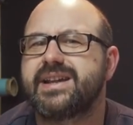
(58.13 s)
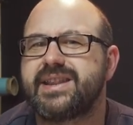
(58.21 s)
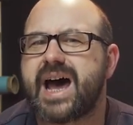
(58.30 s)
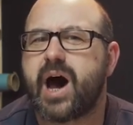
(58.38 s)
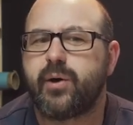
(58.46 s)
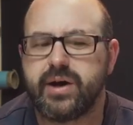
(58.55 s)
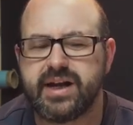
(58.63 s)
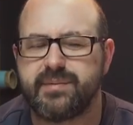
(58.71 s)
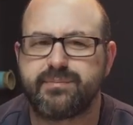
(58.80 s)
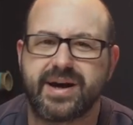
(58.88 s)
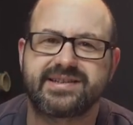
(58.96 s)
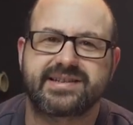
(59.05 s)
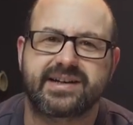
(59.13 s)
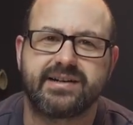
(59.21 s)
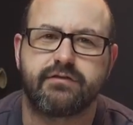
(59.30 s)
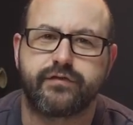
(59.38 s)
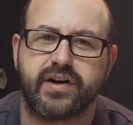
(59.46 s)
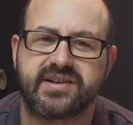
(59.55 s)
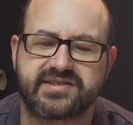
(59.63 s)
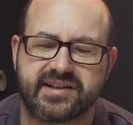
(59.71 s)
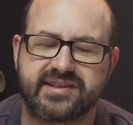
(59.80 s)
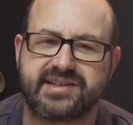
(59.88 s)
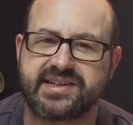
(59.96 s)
now it basically refers to the